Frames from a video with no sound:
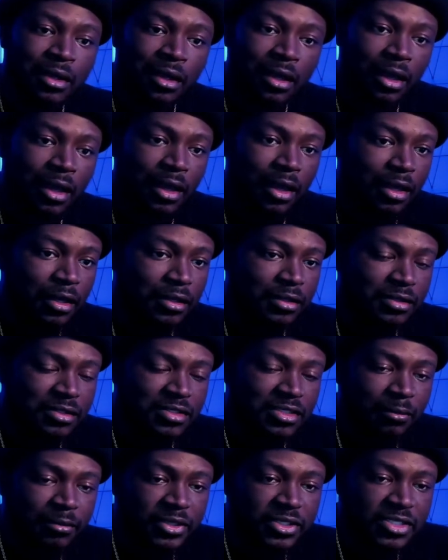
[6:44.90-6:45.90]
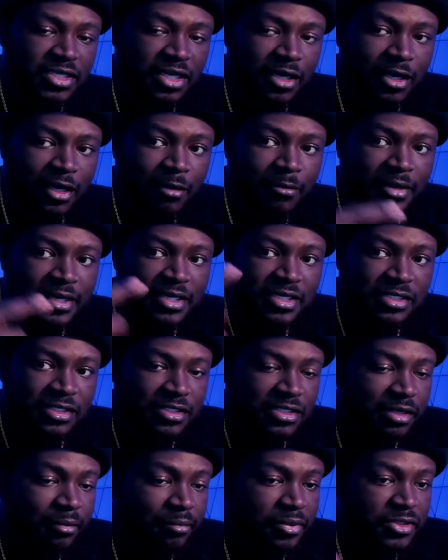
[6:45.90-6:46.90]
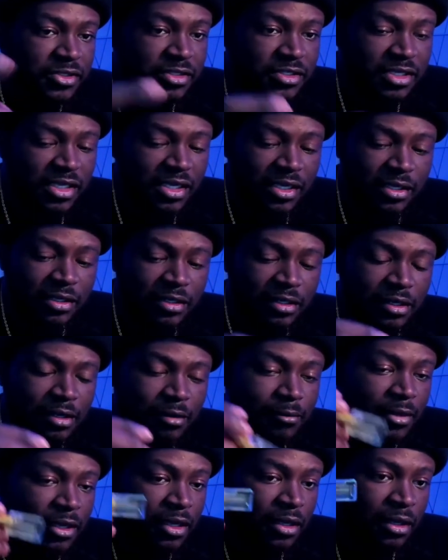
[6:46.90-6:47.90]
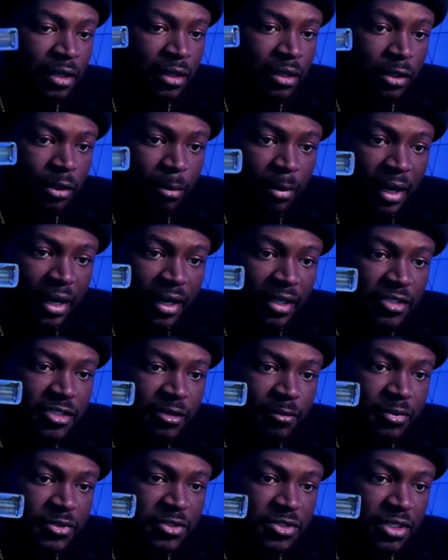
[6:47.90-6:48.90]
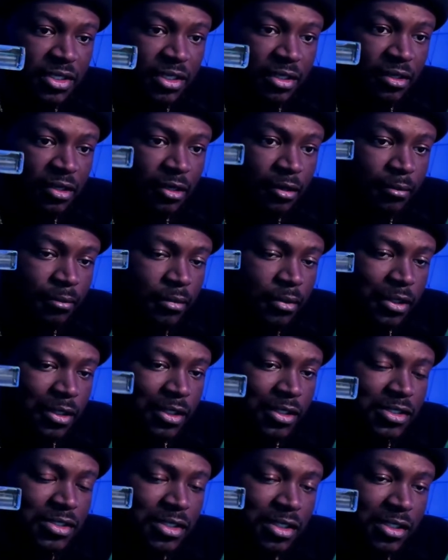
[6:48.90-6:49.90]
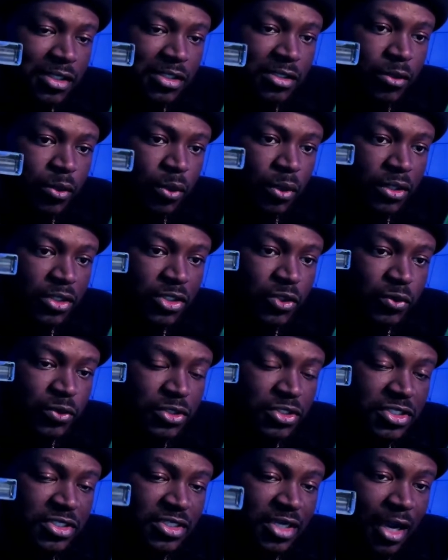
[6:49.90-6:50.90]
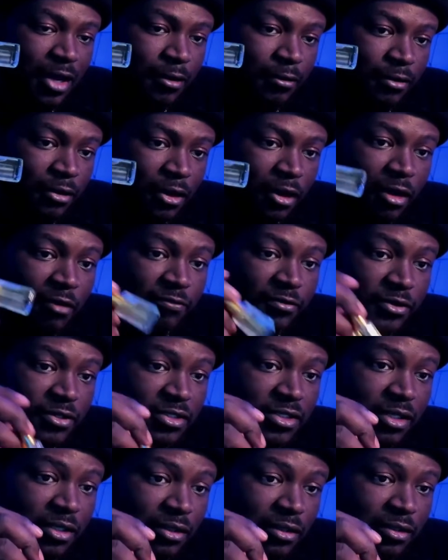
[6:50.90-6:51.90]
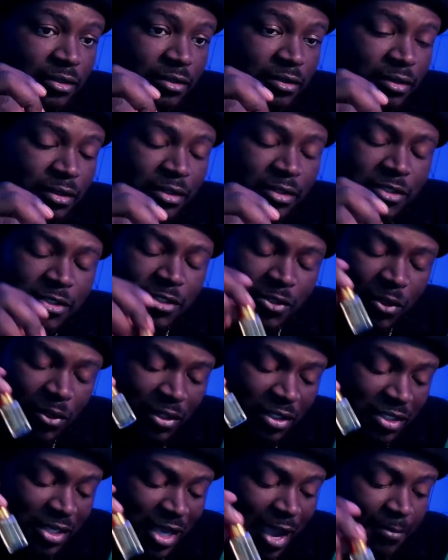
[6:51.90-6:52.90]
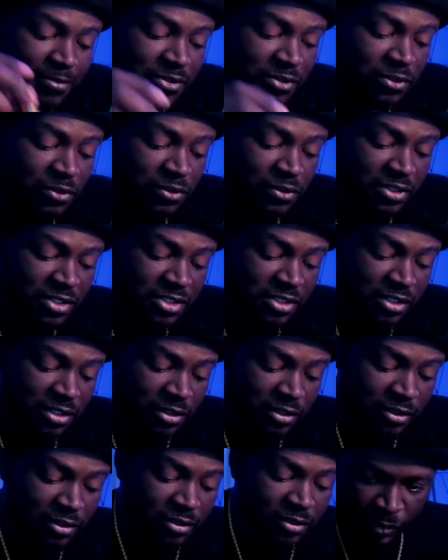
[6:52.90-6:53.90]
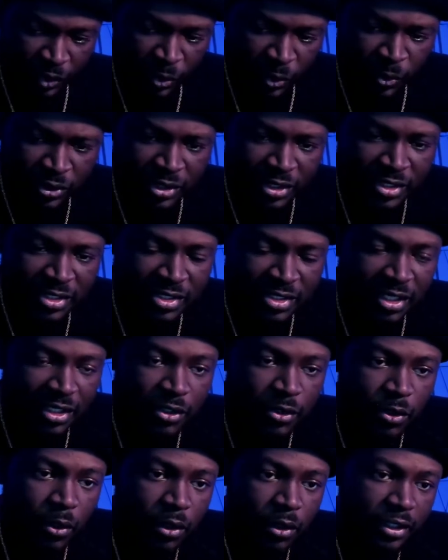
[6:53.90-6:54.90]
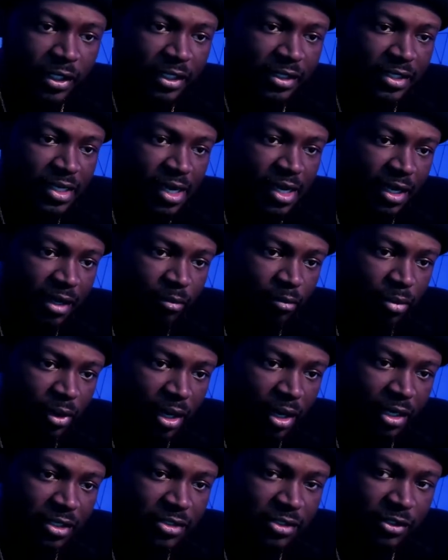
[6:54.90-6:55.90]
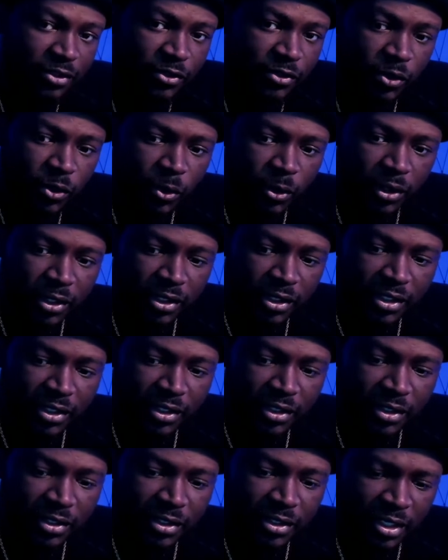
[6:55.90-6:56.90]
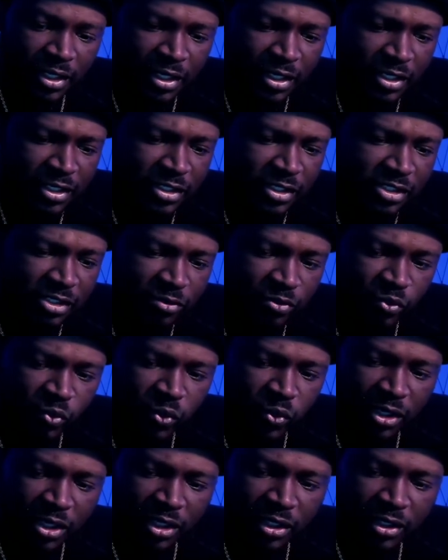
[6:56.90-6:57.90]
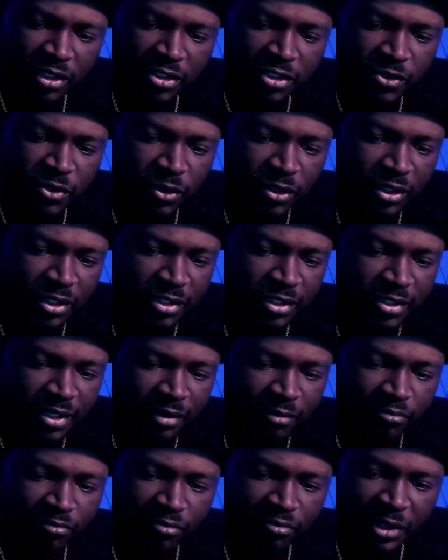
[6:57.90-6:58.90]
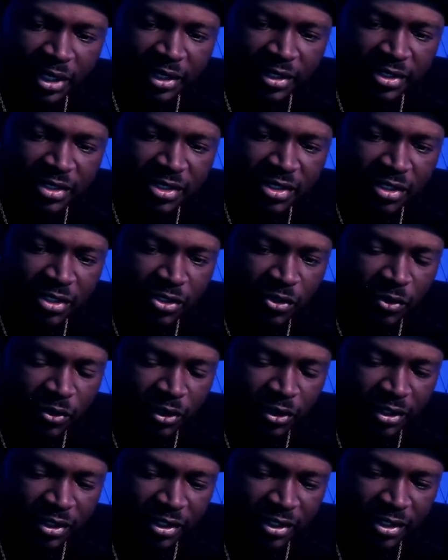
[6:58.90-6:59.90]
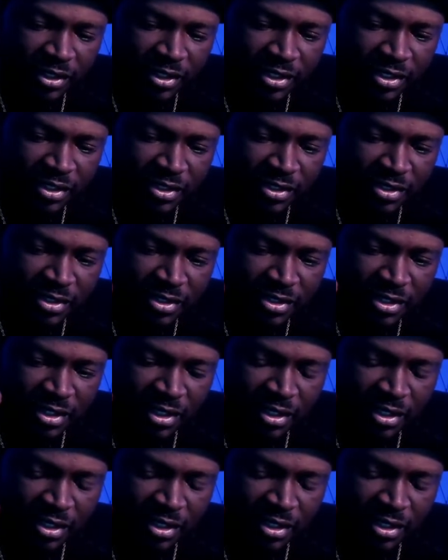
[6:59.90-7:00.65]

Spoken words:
And summertime, as the temperature's heating up, your body temperature heat up, this thing is going to shout off your skin. It's going to absolutely sing. With this scent, you're going to get that ambroxan. You're going to get some woodiness. You're going to get that musk. You're going to get this